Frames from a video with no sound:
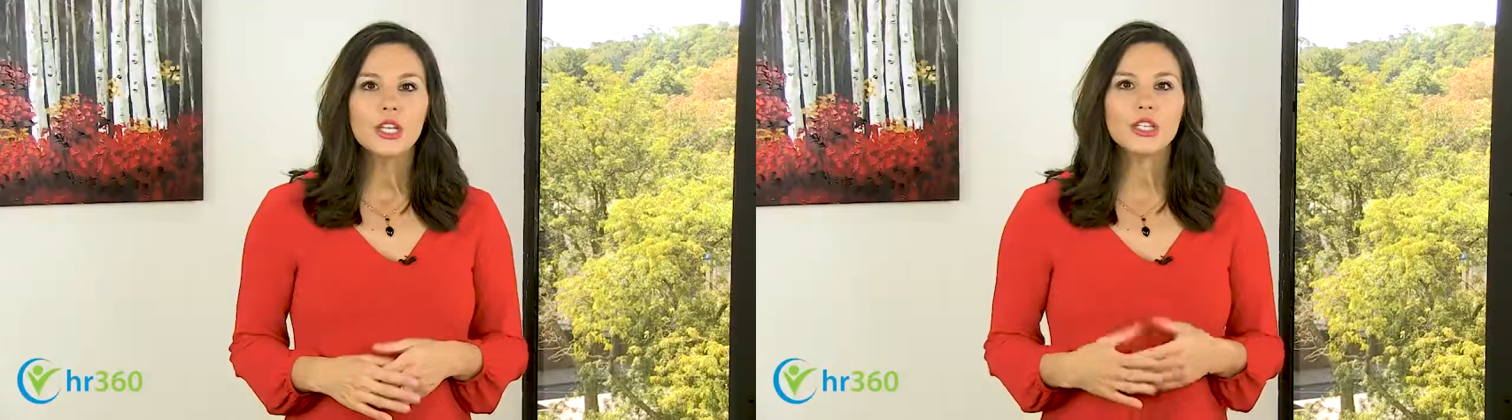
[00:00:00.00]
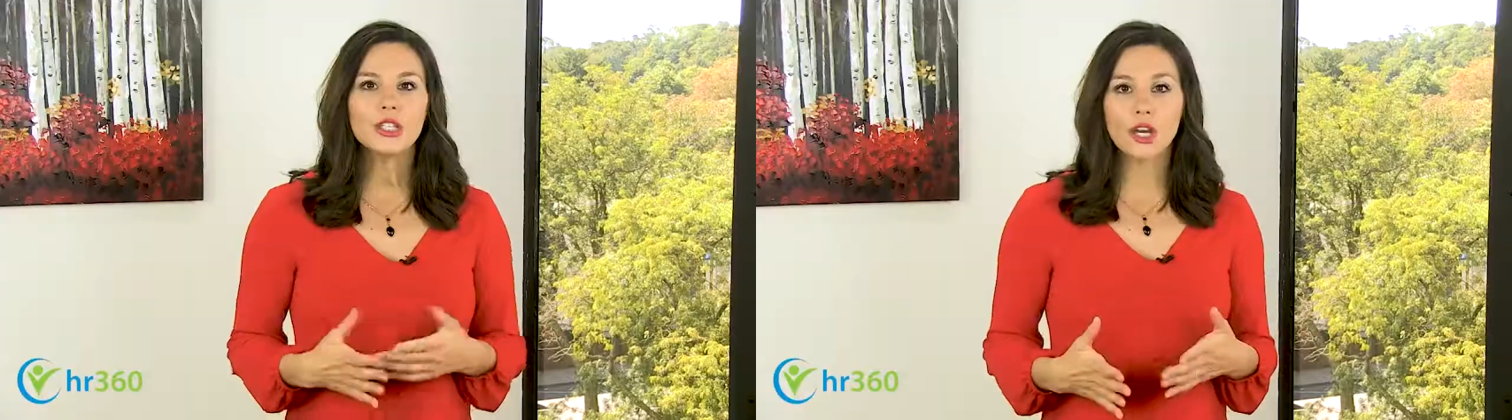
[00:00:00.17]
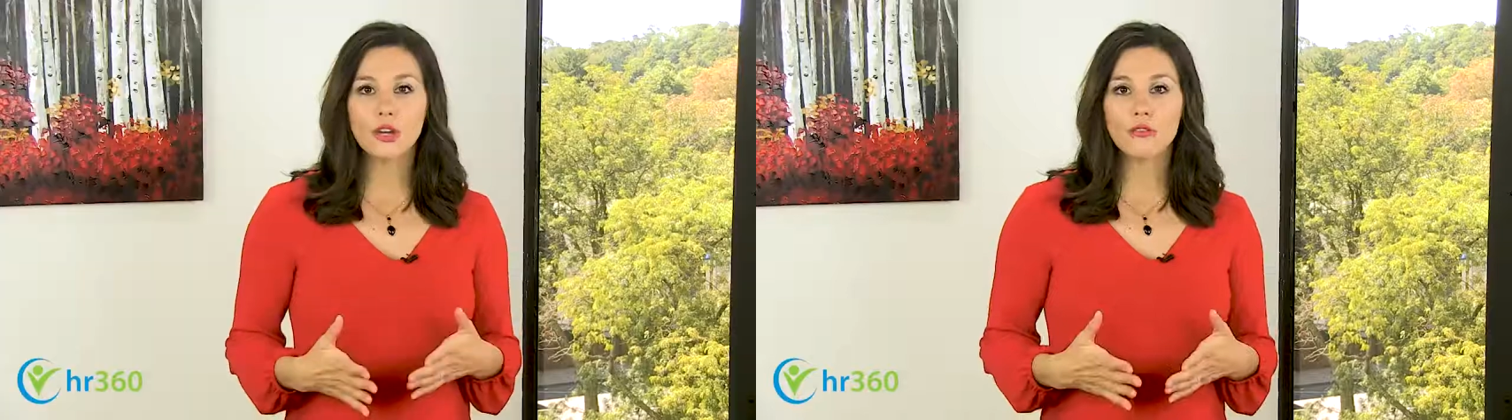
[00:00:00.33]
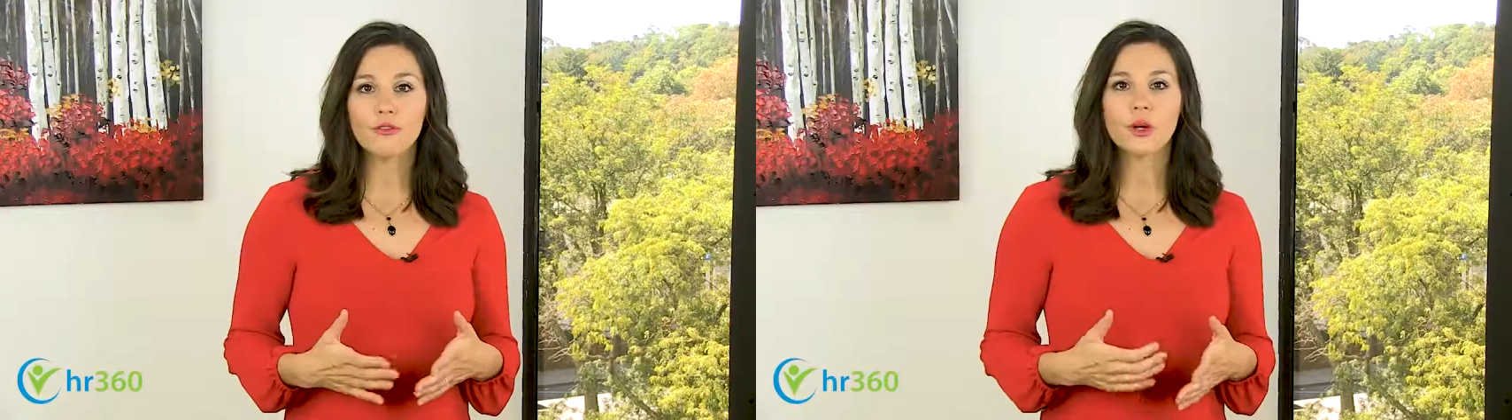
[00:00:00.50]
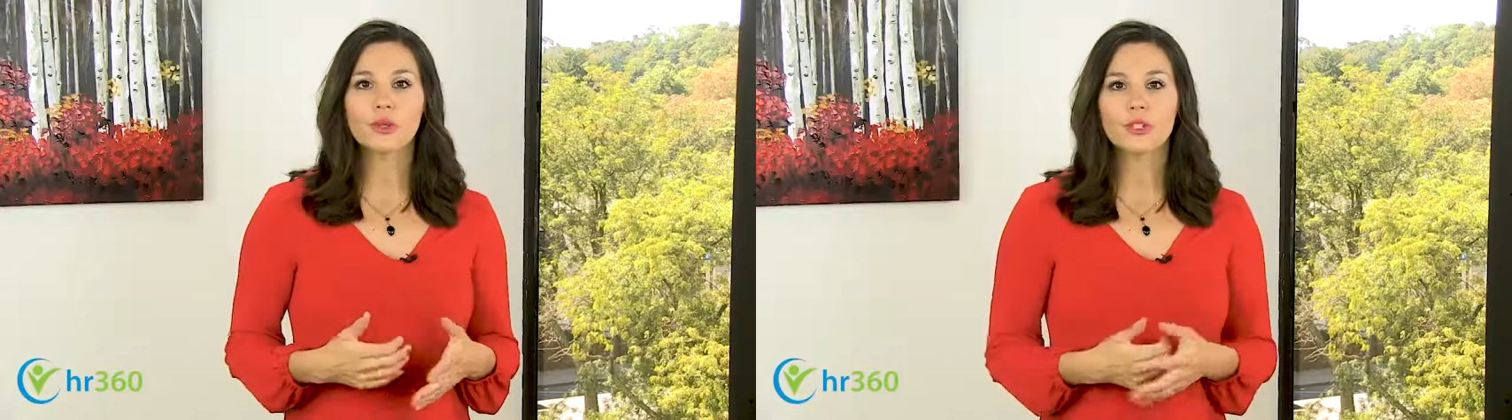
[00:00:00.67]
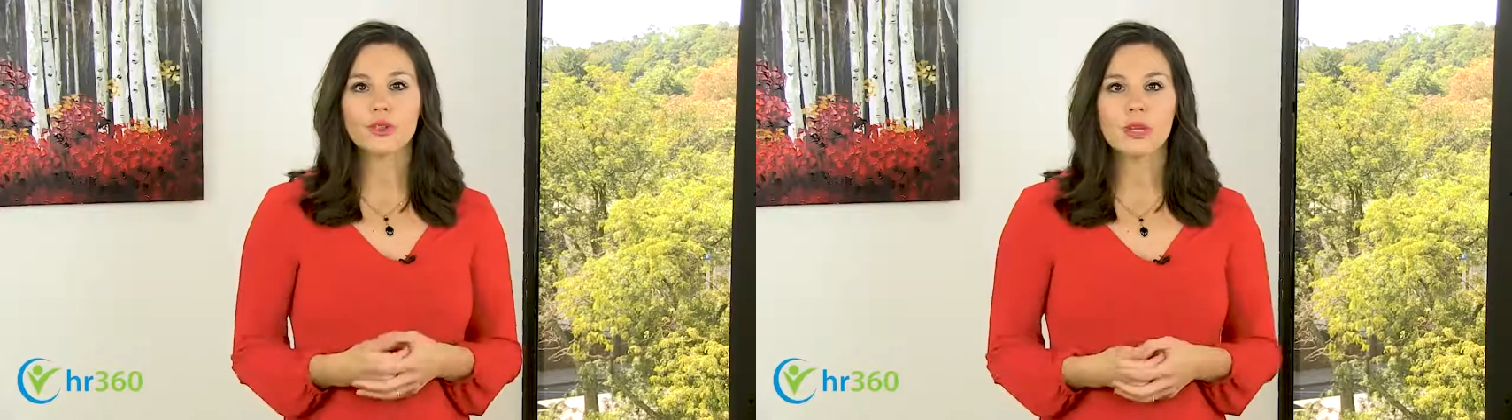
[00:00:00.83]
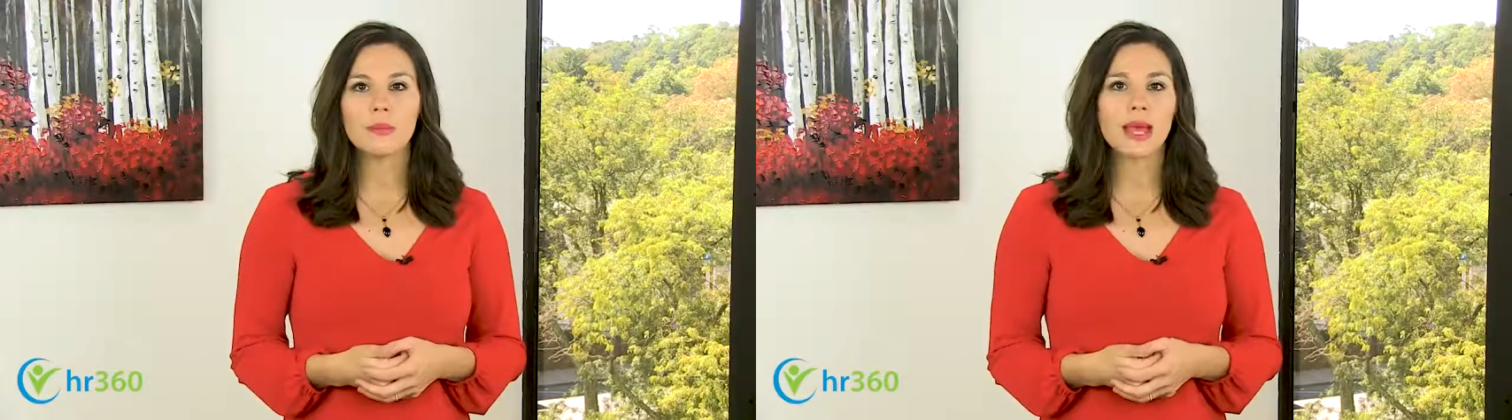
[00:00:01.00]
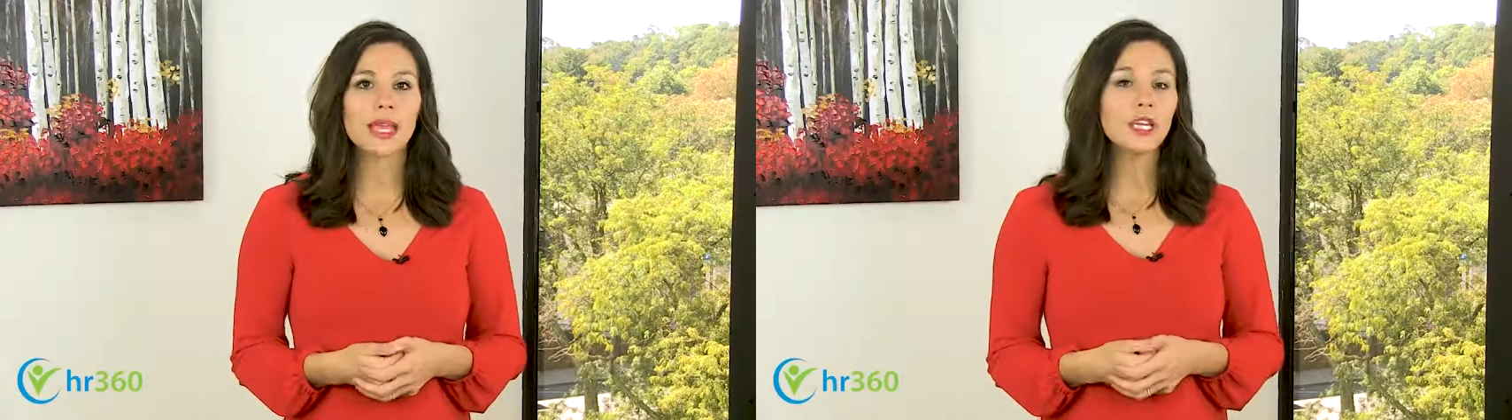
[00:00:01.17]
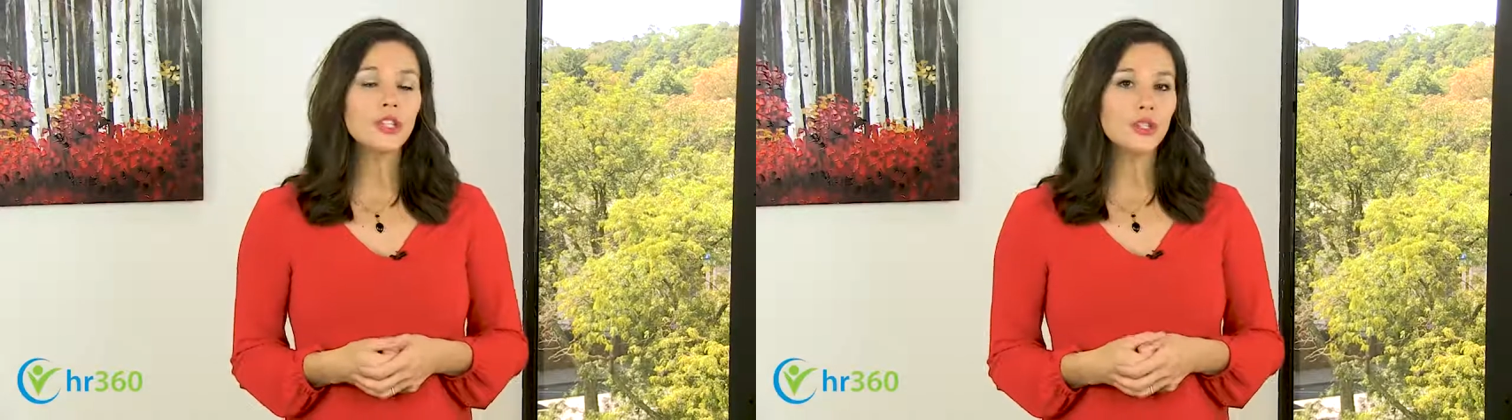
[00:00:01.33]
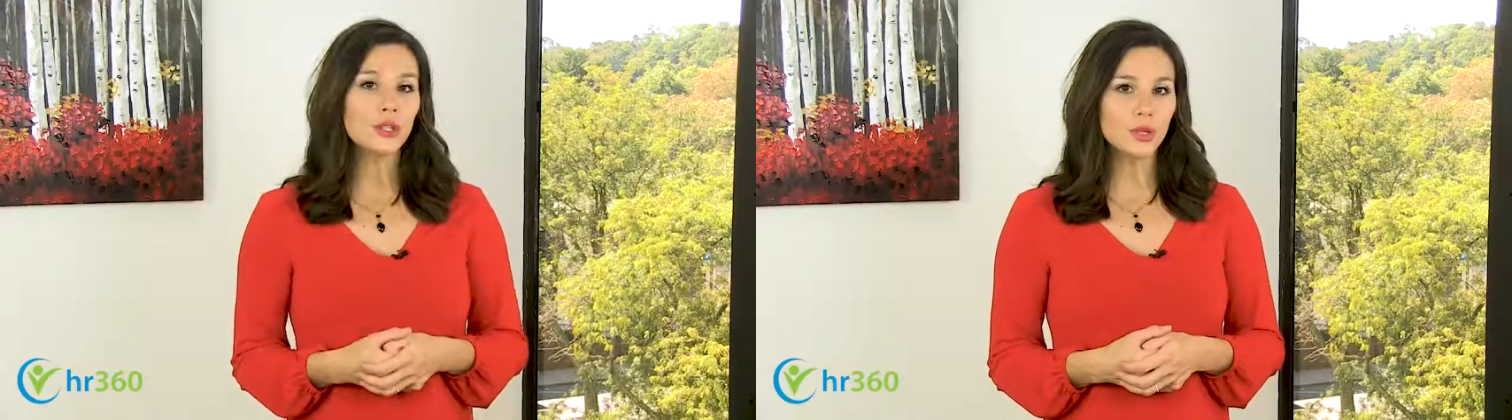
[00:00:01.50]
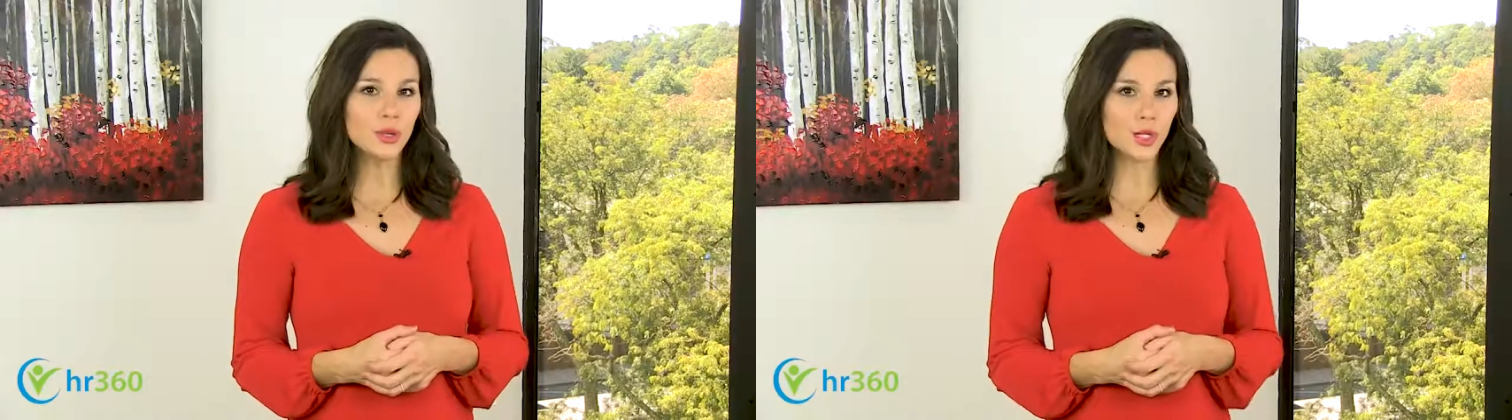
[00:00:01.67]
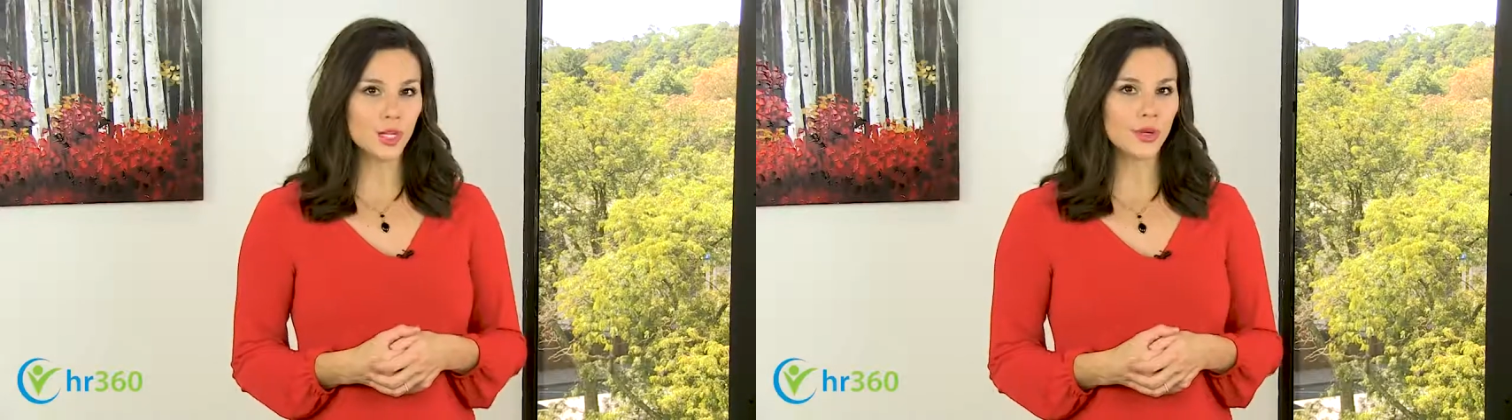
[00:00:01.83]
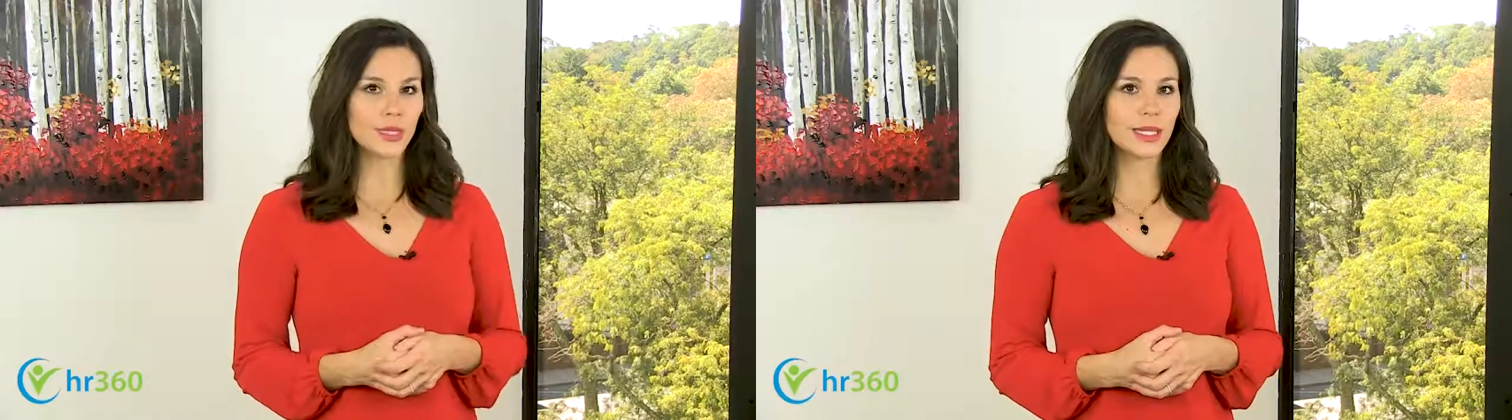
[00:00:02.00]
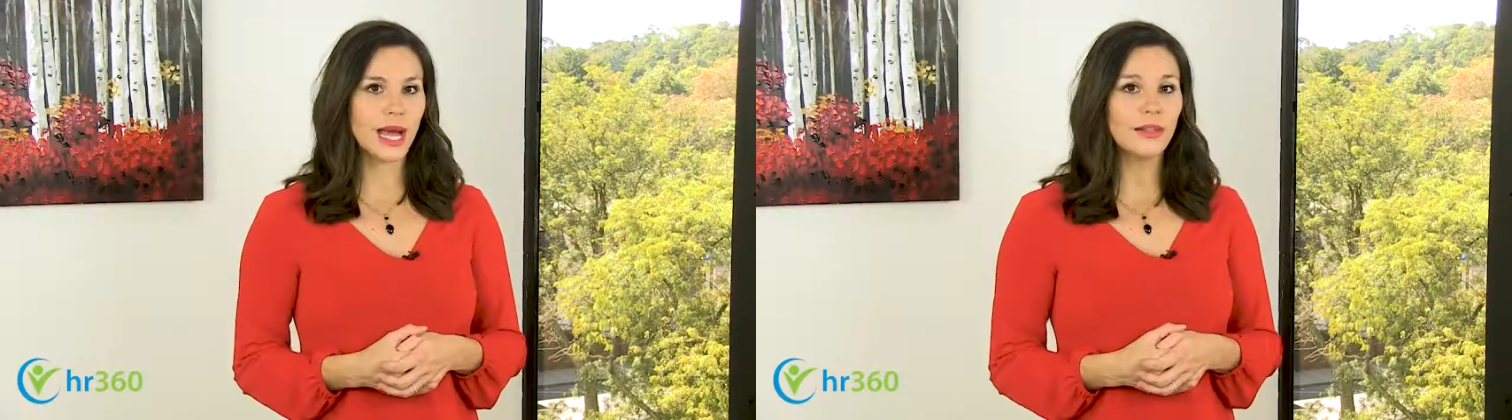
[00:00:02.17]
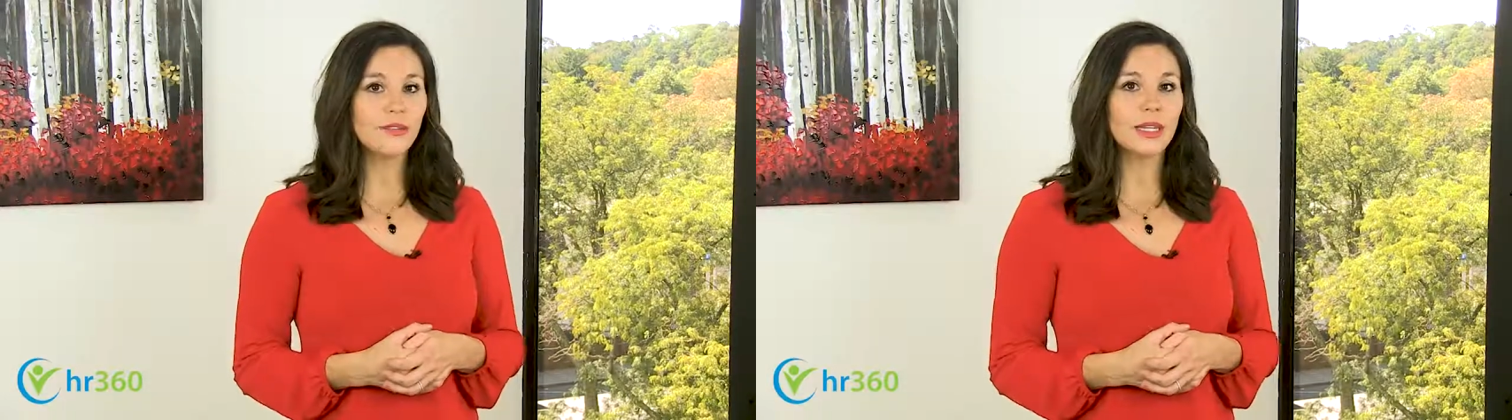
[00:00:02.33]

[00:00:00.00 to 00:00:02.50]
Start your phone screen by introducing yourself